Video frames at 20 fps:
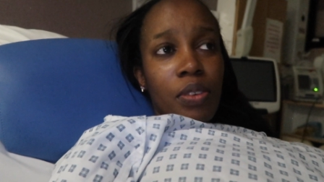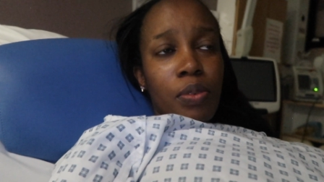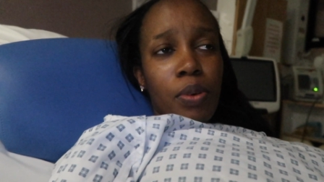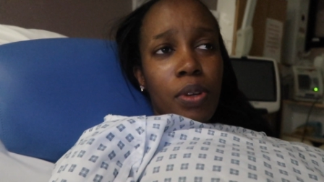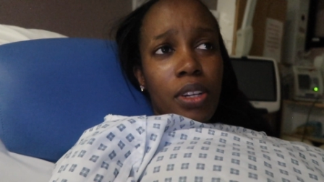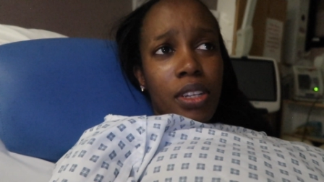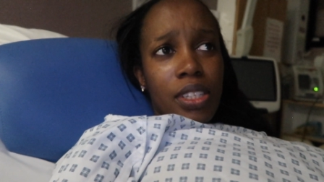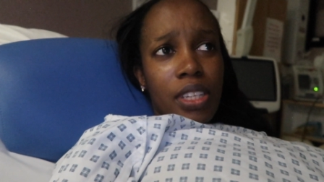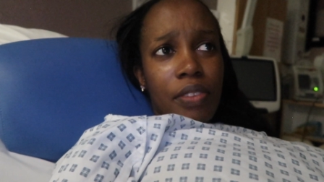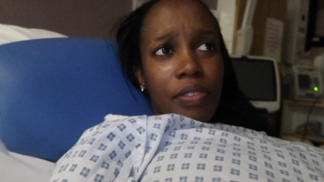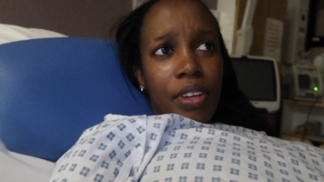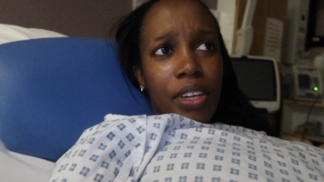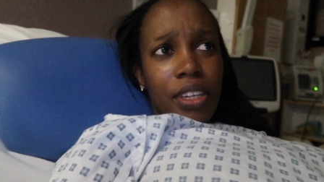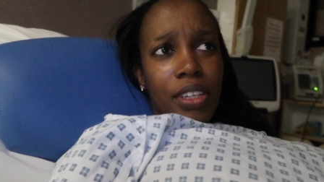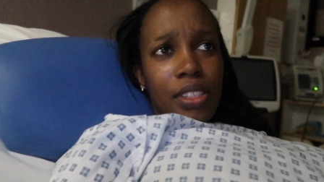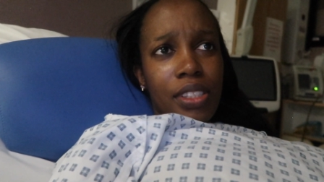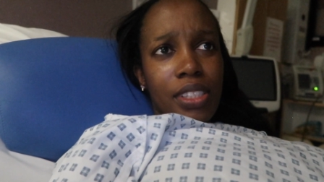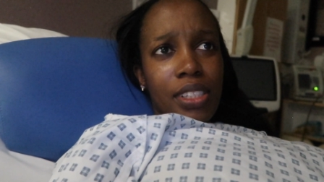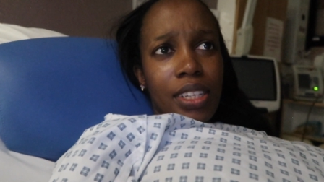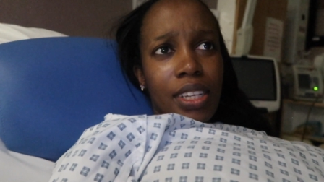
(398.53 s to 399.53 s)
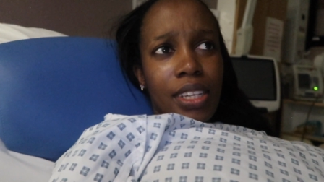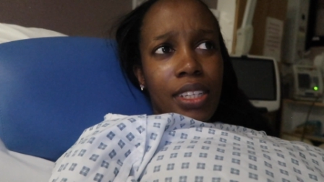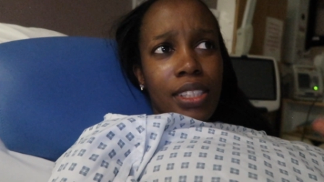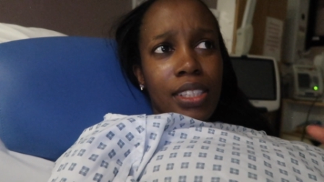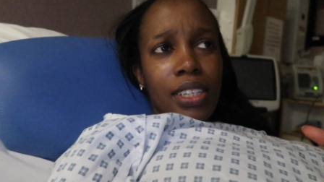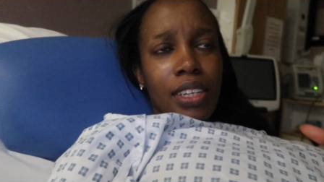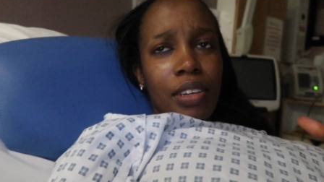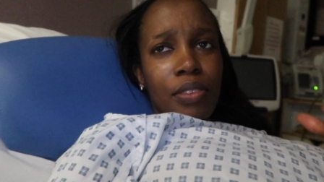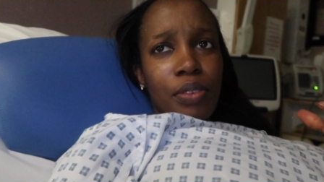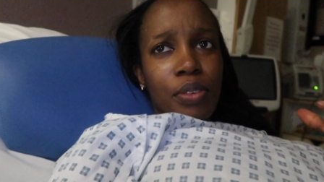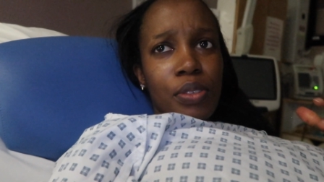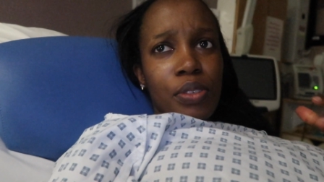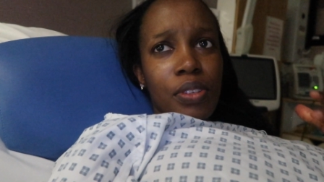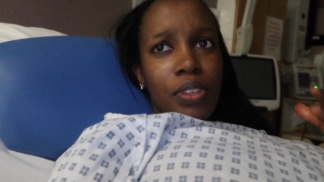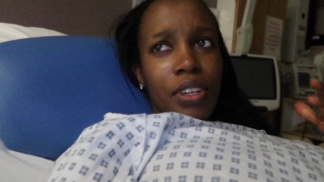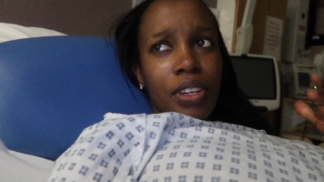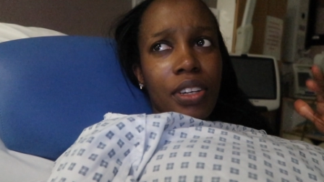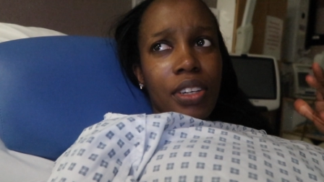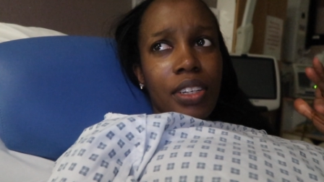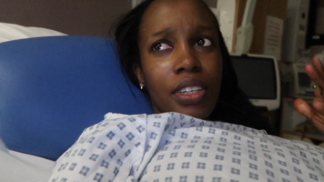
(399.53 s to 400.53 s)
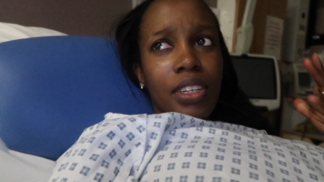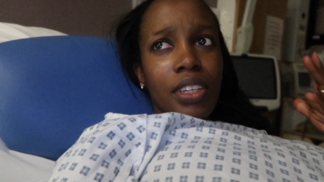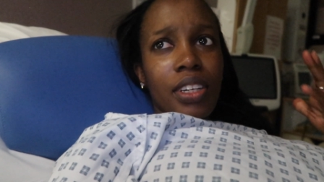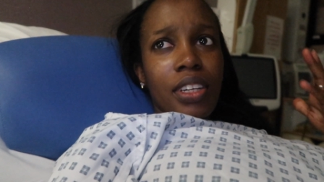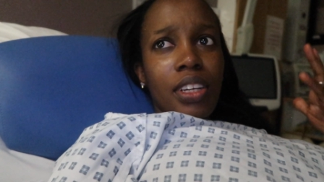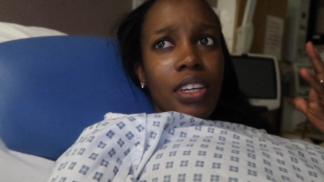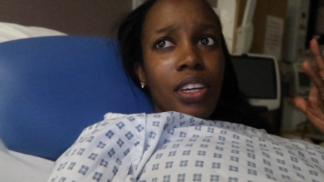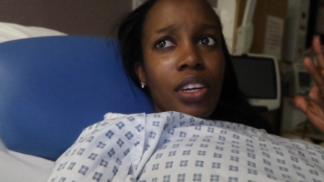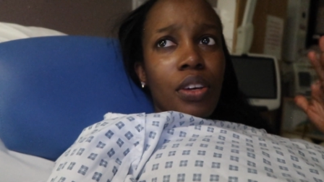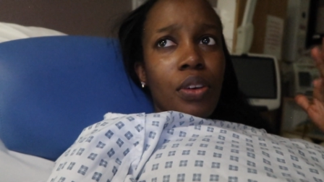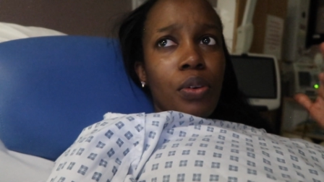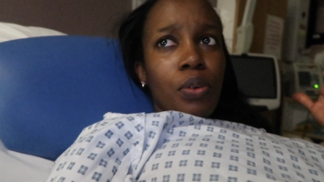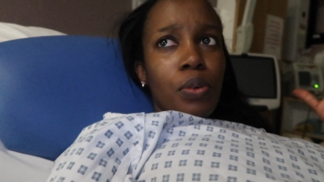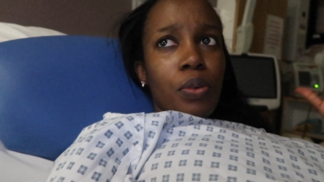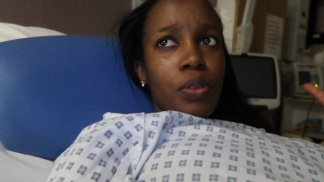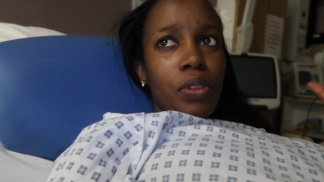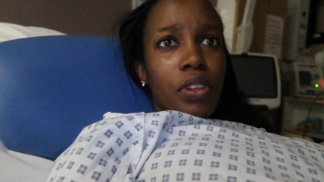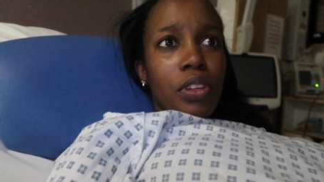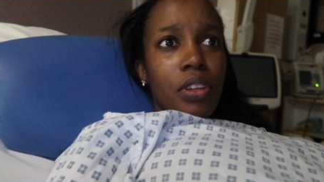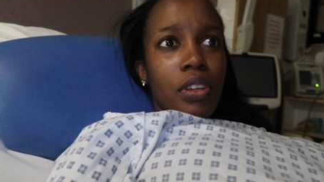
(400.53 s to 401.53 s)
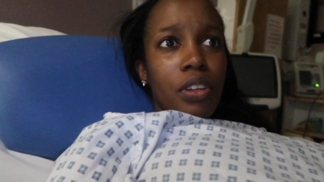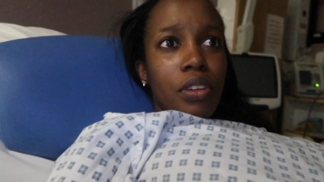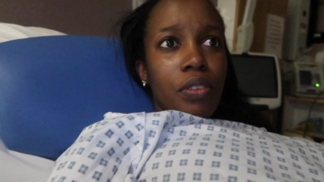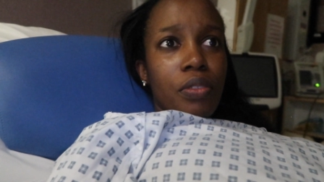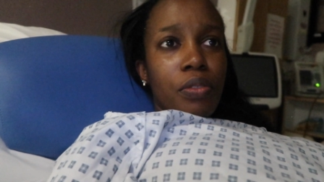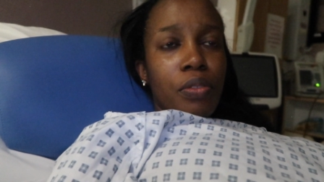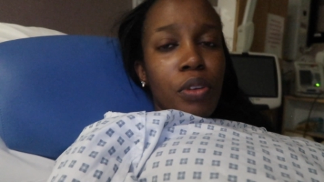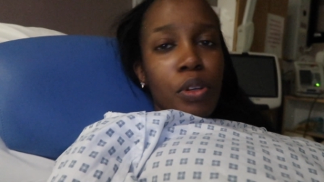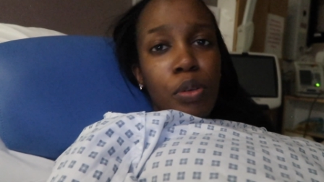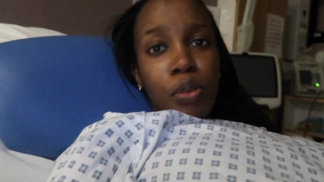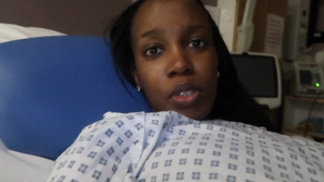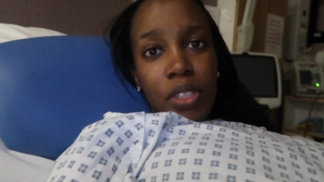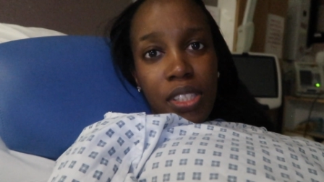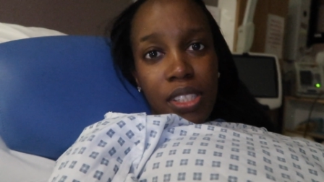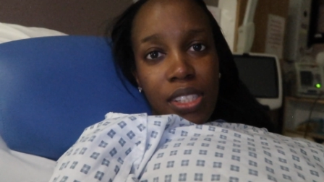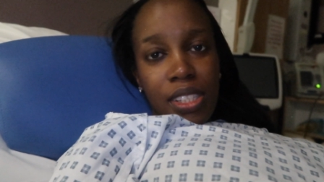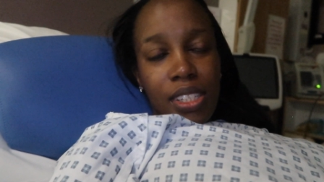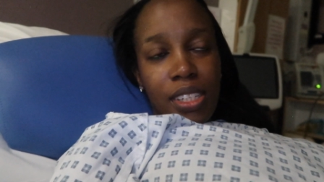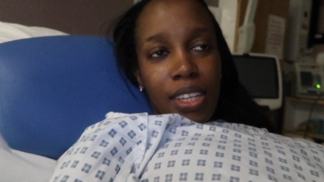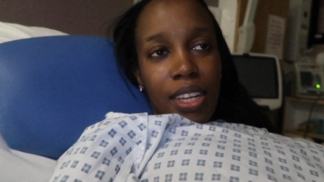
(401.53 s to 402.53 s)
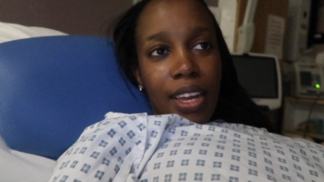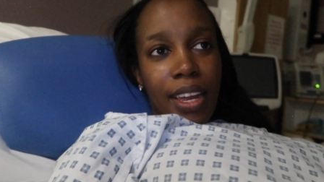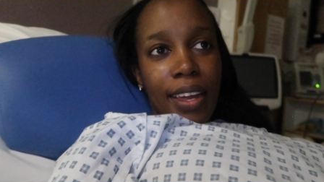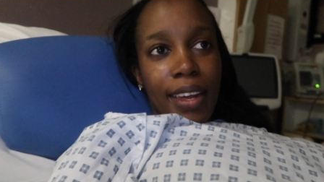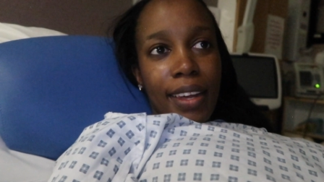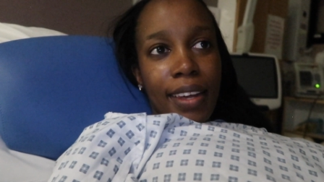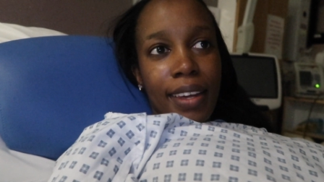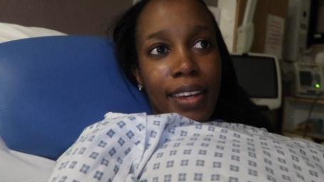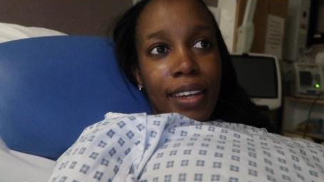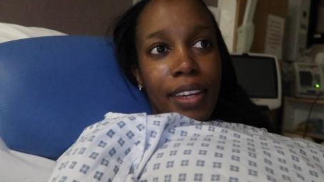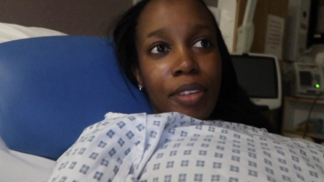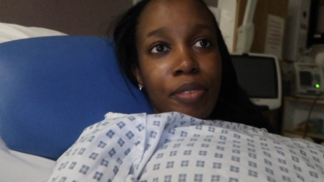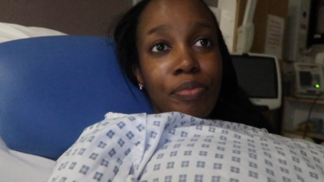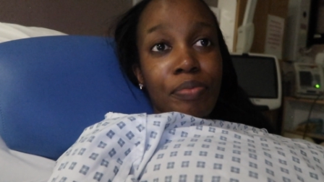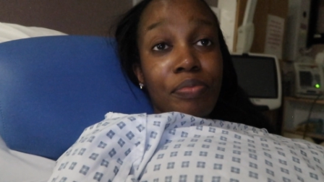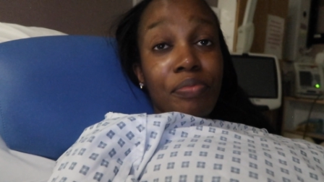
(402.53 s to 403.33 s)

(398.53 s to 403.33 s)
what else have i heard tonight i've also heard oh the fluid is still high